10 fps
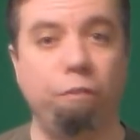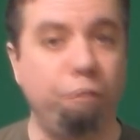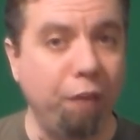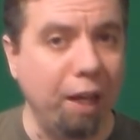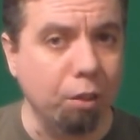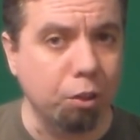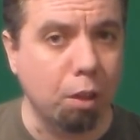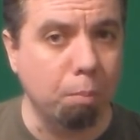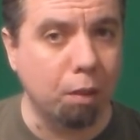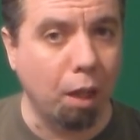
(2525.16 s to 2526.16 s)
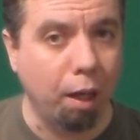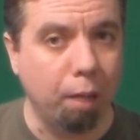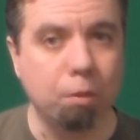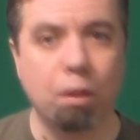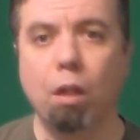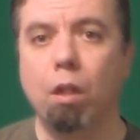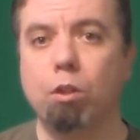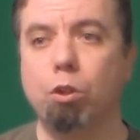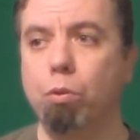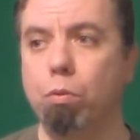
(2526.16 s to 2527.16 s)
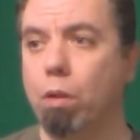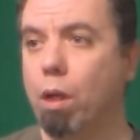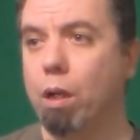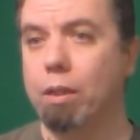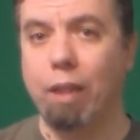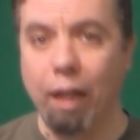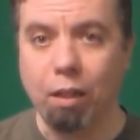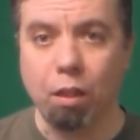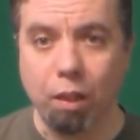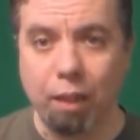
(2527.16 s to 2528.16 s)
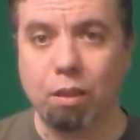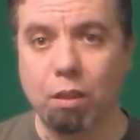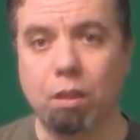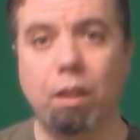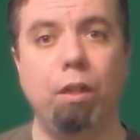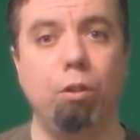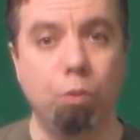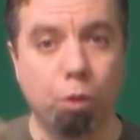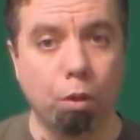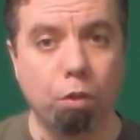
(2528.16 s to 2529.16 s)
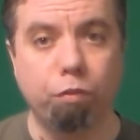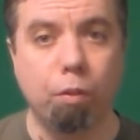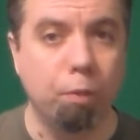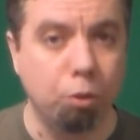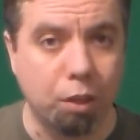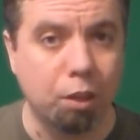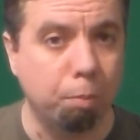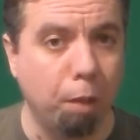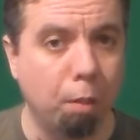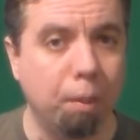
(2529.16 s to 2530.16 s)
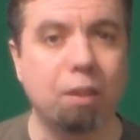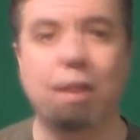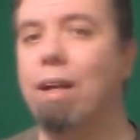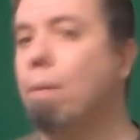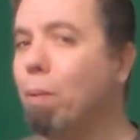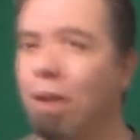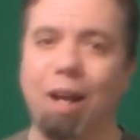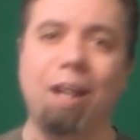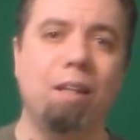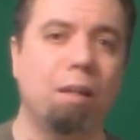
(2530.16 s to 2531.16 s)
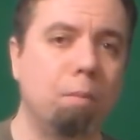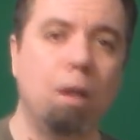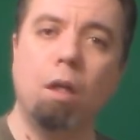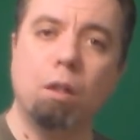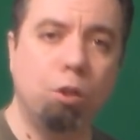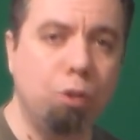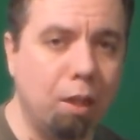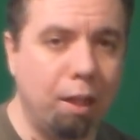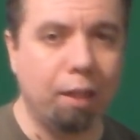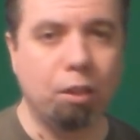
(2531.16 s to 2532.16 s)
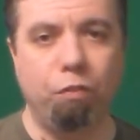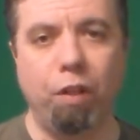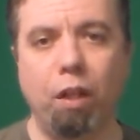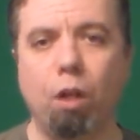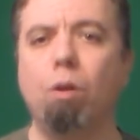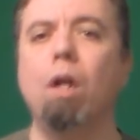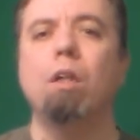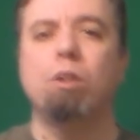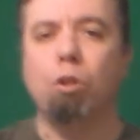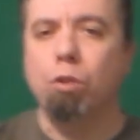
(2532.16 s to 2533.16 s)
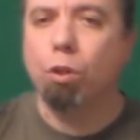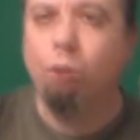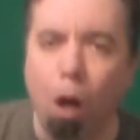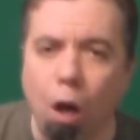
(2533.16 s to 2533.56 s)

to fail sometimes, to take the lessons that you learn from those experiments and apply them to the next video, so you're